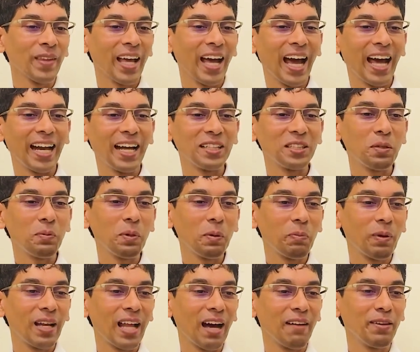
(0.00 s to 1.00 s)
and I see
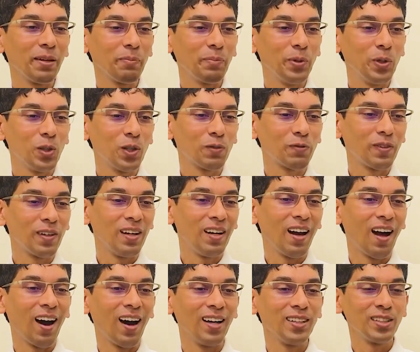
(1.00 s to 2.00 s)
people having beautiful
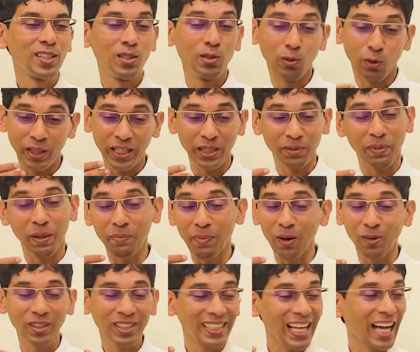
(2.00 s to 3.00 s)
naans and rotis. My
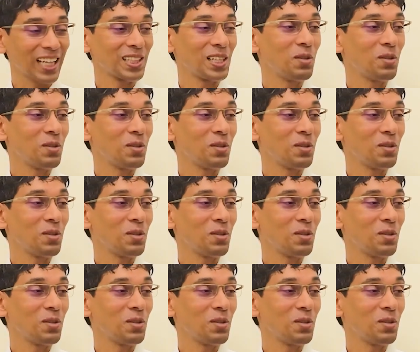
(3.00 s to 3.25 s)
mouth is actually